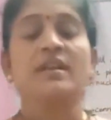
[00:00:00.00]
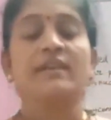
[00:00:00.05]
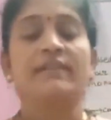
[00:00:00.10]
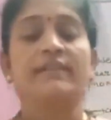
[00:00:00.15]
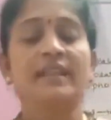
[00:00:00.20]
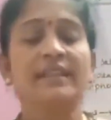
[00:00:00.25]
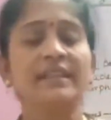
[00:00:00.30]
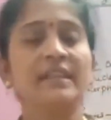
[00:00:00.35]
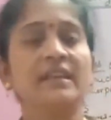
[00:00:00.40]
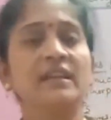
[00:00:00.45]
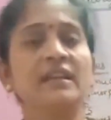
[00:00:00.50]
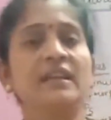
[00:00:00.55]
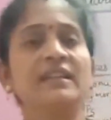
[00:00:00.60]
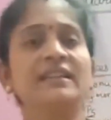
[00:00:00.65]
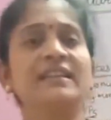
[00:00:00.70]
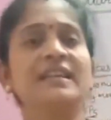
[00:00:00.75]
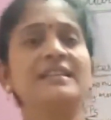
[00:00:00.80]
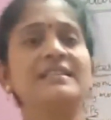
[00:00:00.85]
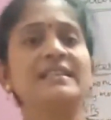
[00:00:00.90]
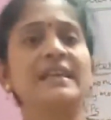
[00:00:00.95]
When in
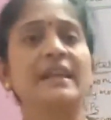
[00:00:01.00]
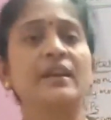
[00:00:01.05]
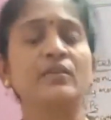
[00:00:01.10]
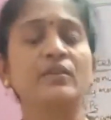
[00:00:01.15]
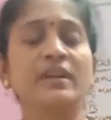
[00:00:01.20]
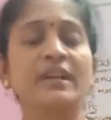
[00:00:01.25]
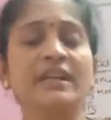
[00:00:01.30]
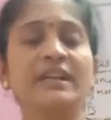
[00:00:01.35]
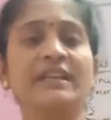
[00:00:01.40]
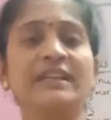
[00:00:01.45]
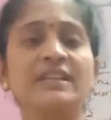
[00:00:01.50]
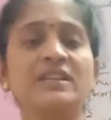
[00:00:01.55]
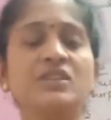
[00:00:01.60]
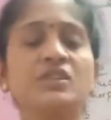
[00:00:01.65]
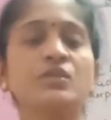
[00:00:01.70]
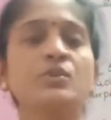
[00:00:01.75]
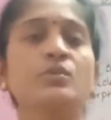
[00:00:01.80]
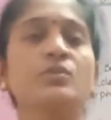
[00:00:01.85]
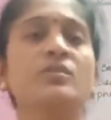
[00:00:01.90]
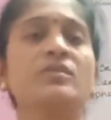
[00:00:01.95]
the surrounding
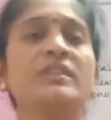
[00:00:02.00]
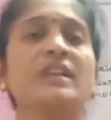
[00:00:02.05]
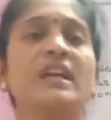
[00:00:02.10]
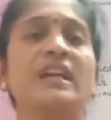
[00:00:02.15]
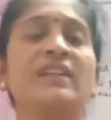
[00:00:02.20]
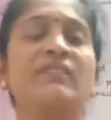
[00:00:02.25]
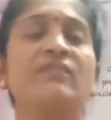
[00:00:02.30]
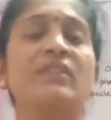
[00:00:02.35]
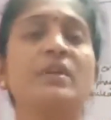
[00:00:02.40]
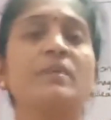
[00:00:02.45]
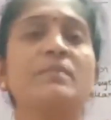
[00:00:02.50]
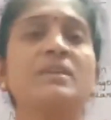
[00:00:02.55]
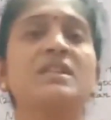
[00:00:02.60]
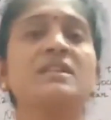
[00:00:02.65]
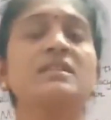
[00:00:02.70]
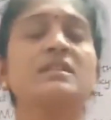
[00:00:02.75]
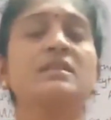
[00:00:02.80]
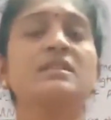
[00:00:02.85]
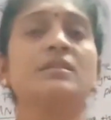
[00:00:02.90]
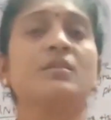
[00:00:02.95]
tissue the
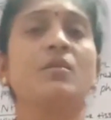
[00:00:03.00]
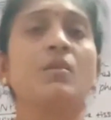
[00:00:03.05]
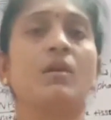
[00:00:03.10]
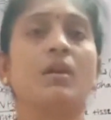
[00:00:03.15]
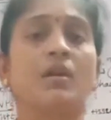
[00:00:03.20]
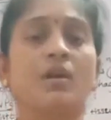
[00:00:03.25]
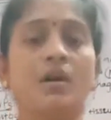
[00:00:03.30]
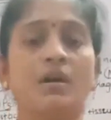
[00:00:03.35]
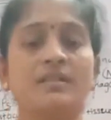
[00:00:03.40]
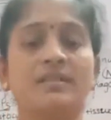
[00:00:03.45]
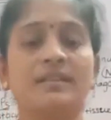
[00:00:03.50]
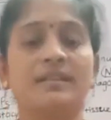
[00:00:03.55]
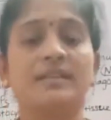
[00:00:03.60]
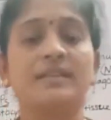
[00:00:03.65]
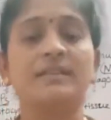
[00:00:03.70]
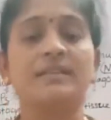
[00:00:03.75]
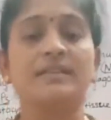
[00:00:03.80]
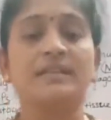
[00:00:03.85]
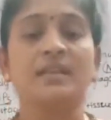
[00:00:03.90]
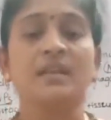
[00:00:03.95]
inflammation
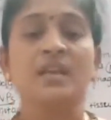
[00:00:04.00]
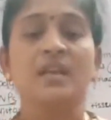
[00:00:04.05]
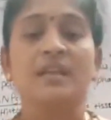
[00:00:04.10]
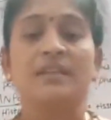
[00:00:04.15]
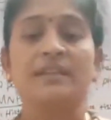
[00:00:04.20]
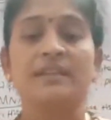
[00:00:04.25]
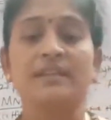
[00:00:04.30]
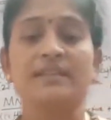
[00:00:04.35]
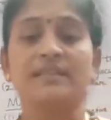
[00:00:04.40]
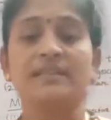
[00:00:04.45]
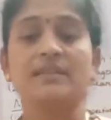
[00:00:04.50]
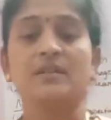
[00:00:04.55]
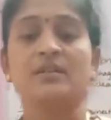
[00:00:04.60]
causes this